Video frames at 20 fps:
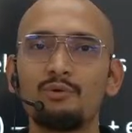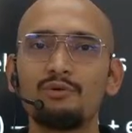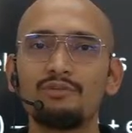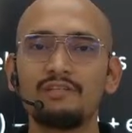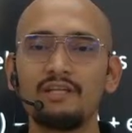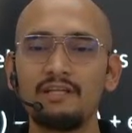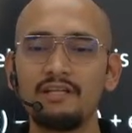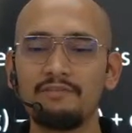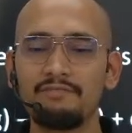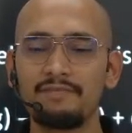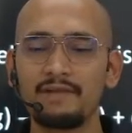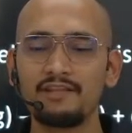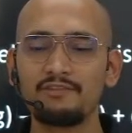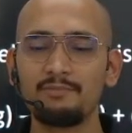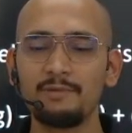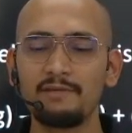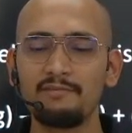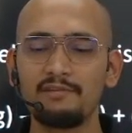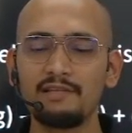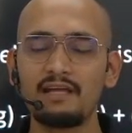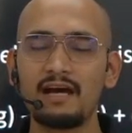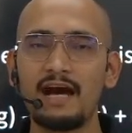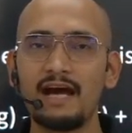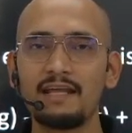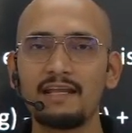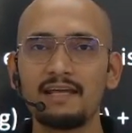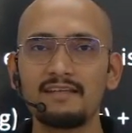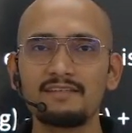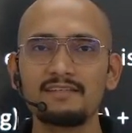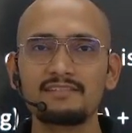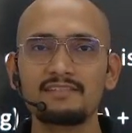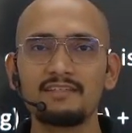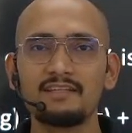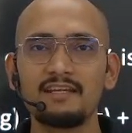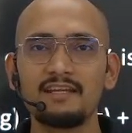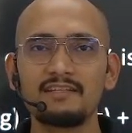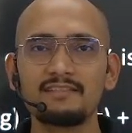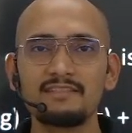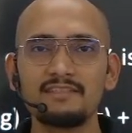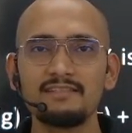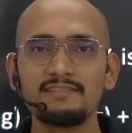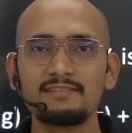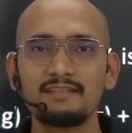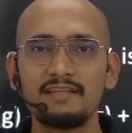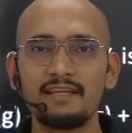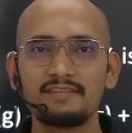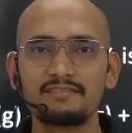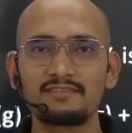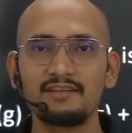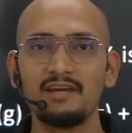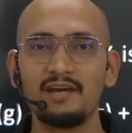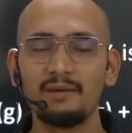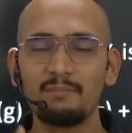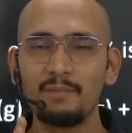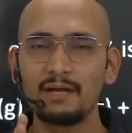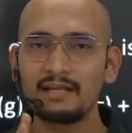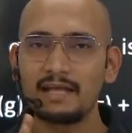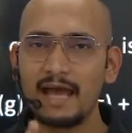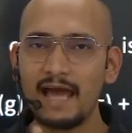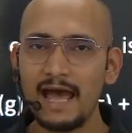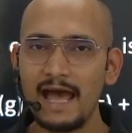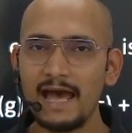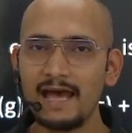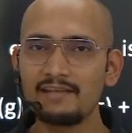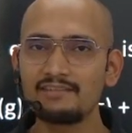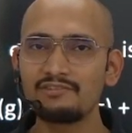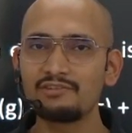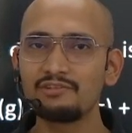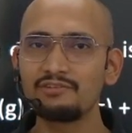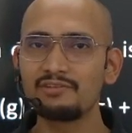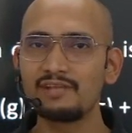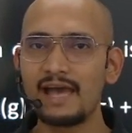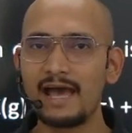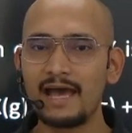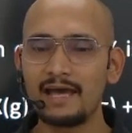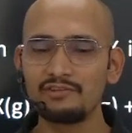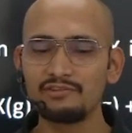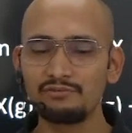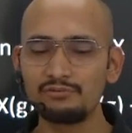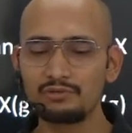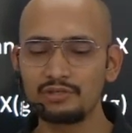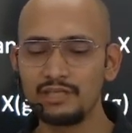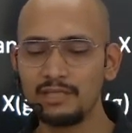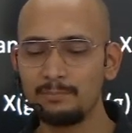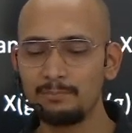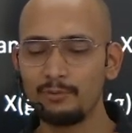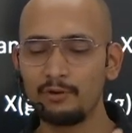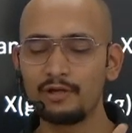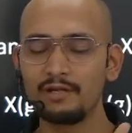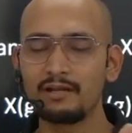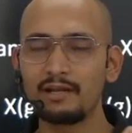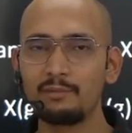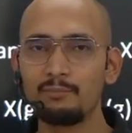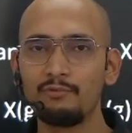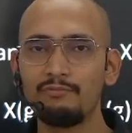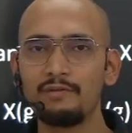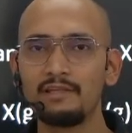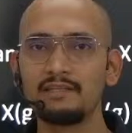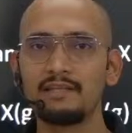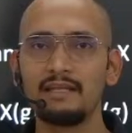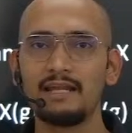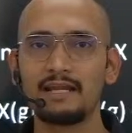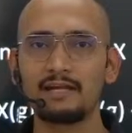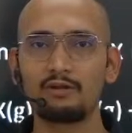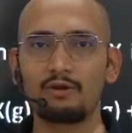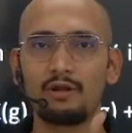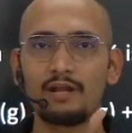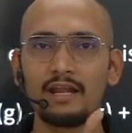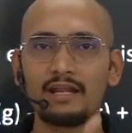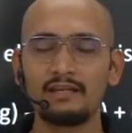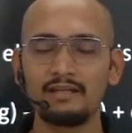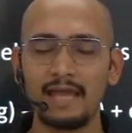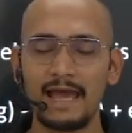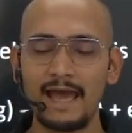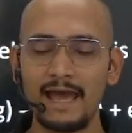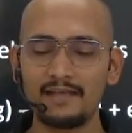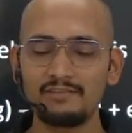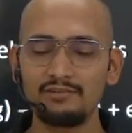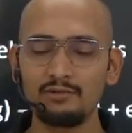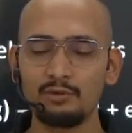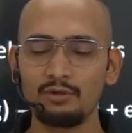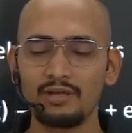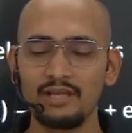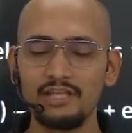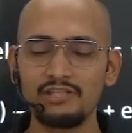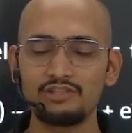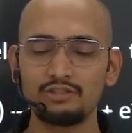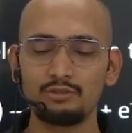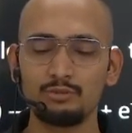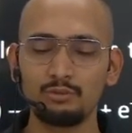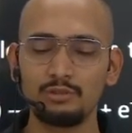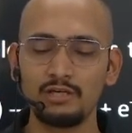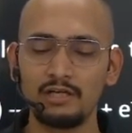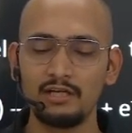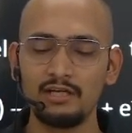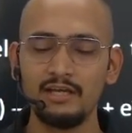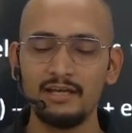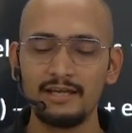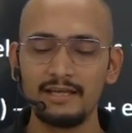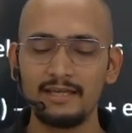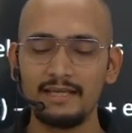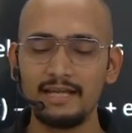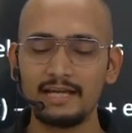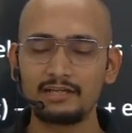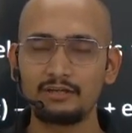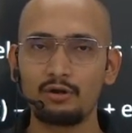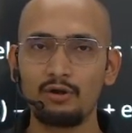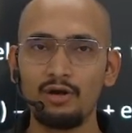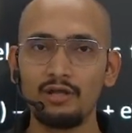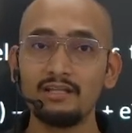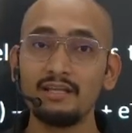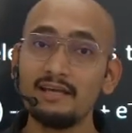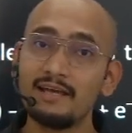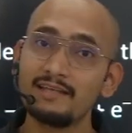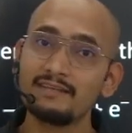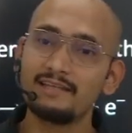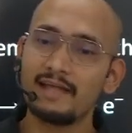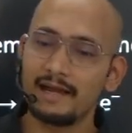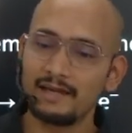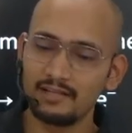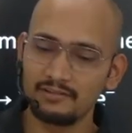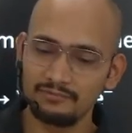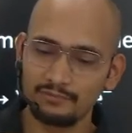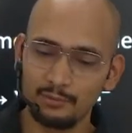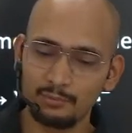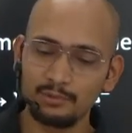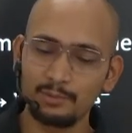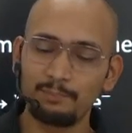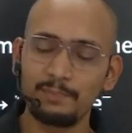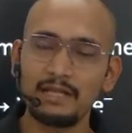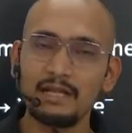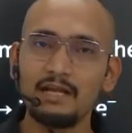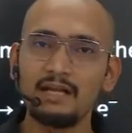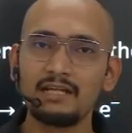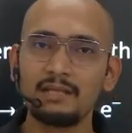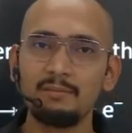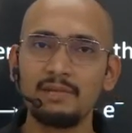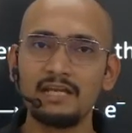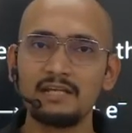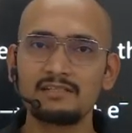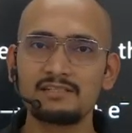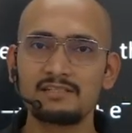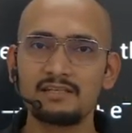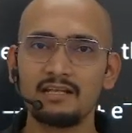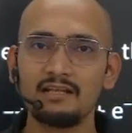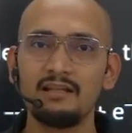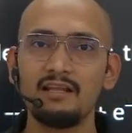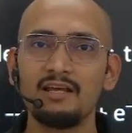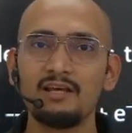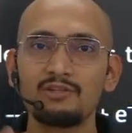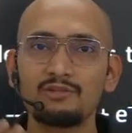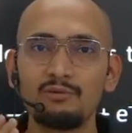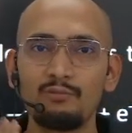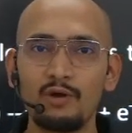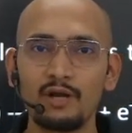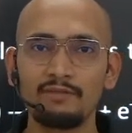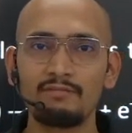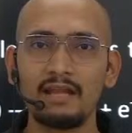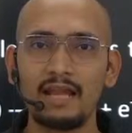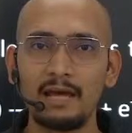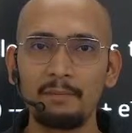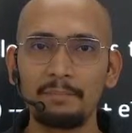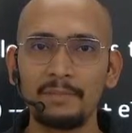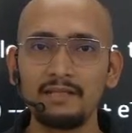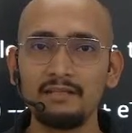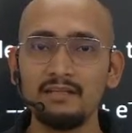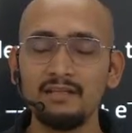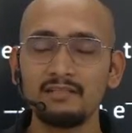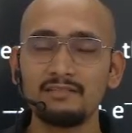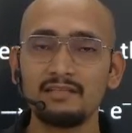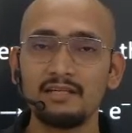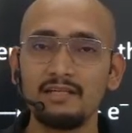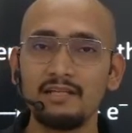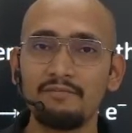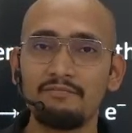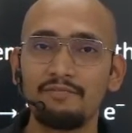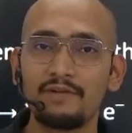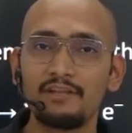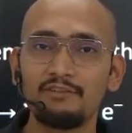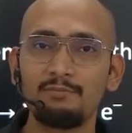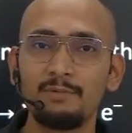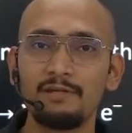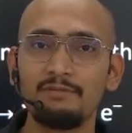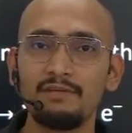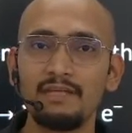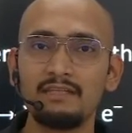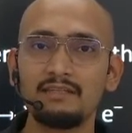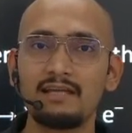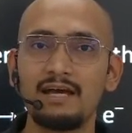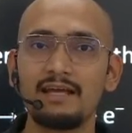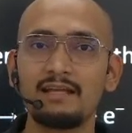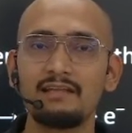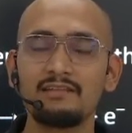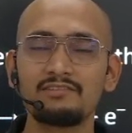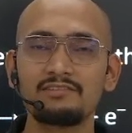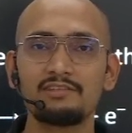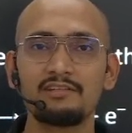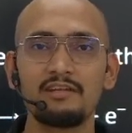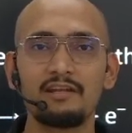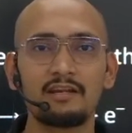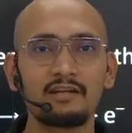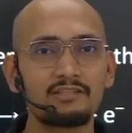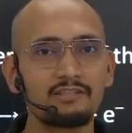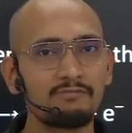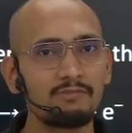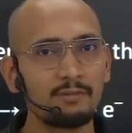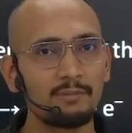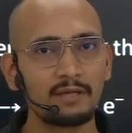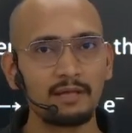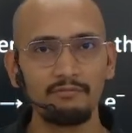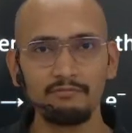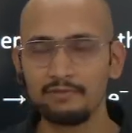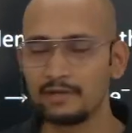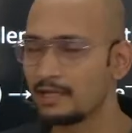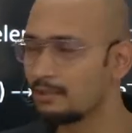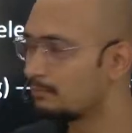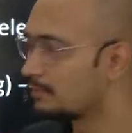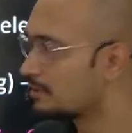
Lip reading: the difference between the ionization energy is less. But as you keep on removing the electron, and as you reach to the electron that is from the penultimate shell, so what will happen? The difference between the ionization energy will become very much.